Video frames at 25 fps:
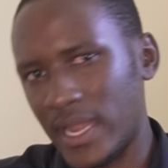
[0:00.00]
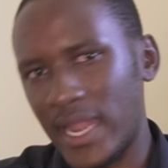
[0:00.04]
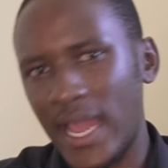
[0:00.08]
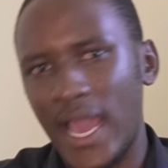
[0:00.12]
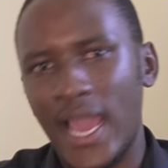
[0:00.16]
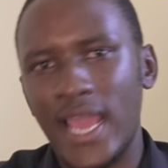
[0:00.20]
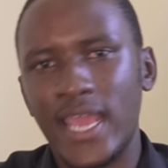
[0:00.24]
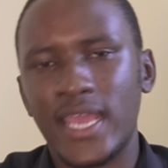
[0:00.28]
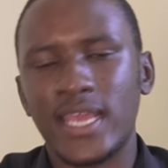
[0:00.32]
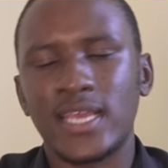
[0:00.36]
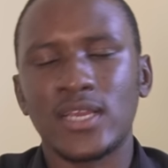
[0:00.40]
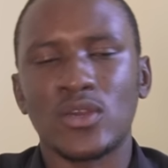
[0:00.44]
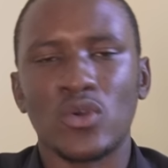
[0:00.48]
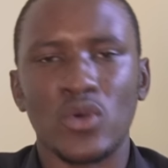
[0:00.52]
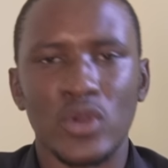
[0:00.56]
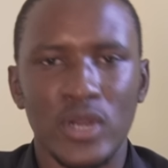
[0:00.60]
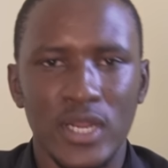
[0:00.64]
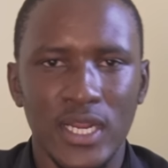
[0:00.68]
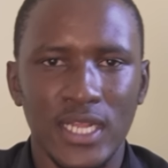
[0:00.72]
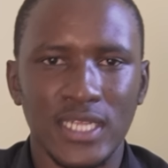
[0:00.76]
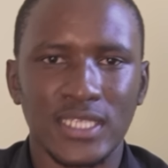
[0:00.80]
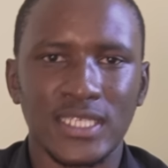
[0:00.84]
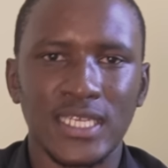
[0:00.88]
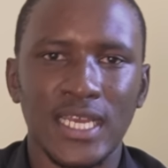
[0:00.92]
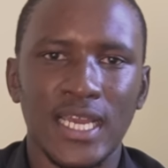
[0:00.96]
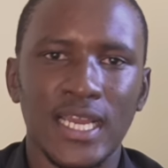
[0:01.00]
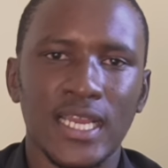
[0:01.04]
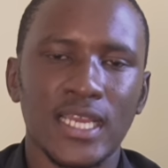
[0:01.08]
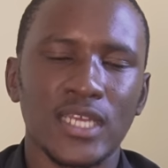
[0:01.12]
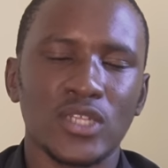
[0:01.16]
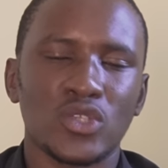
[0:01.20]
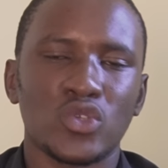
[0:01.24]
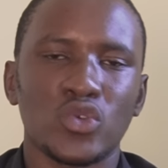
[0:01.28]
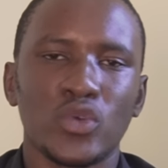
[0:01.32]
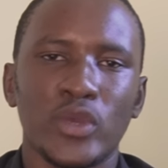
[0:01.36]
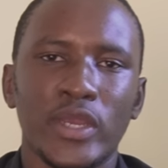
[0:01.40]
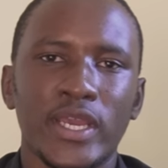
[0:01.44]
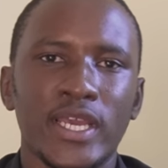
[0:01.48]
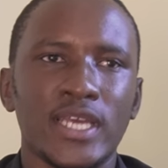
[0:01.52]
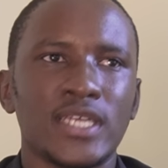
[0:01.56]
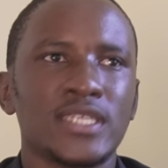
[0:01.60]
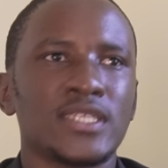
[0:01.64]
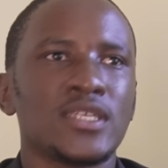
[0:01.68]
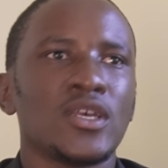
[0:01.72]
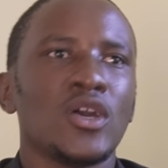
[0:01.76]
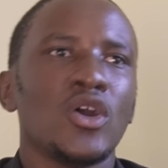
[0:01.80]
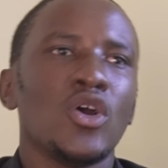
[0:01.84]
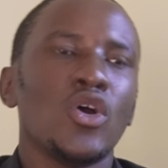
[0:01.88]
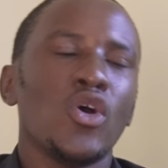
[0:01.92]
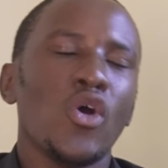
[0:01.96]
Now, contract here, 2
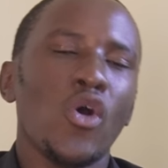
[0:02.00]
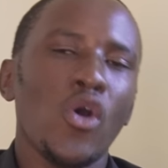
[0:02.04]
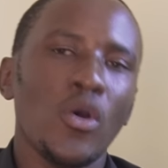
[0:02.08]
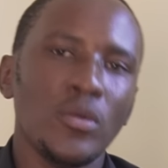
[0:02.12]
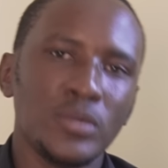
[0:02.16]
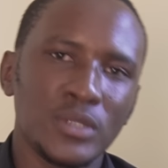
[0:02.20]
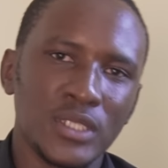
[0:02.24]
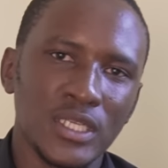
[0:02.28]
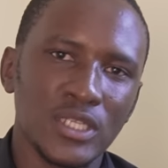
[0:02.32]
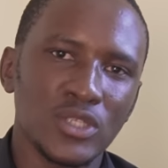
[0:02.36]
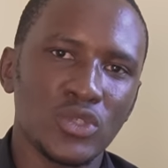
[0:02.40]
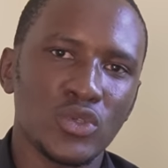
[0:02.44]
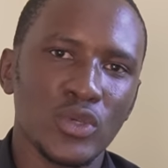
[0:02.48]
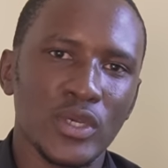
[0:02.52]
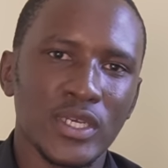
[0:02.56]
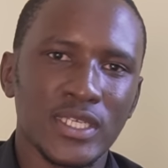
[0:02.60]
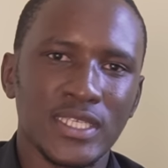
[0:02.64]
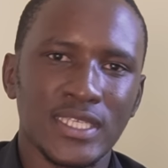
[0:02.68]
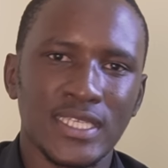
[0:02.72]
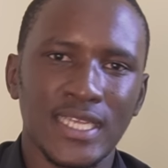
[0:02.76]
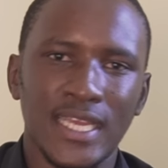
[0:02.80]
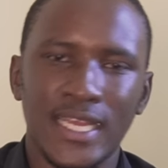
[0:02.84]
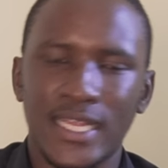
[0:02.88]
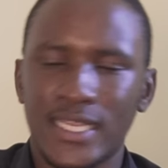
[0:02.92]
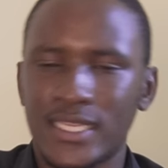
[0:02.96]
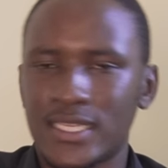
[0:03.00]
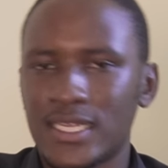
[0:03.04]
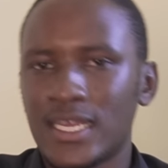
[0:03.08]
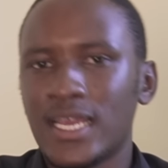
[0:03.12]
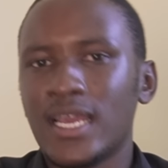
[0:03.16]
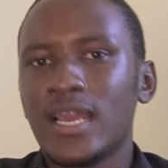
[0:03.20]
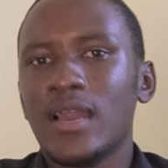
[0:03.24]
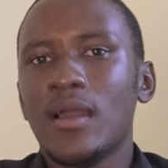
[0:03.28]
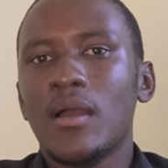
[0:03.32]
years, option to extend.